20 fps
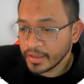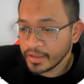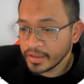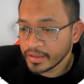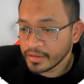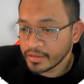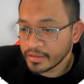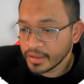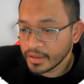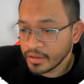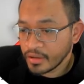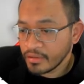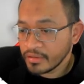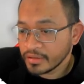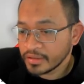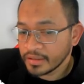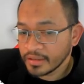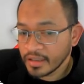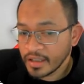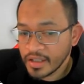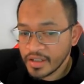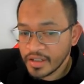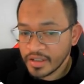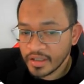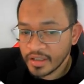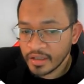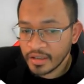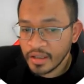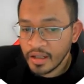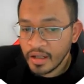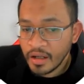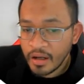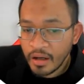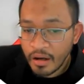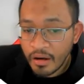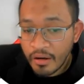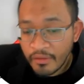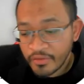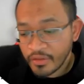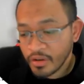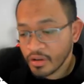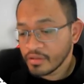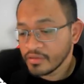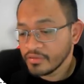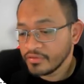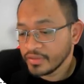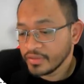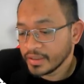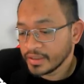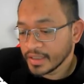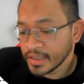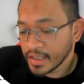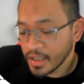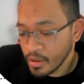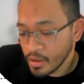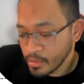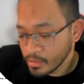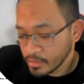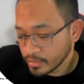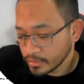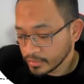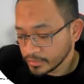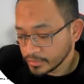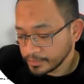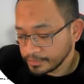the reconciliation of conflicting goals.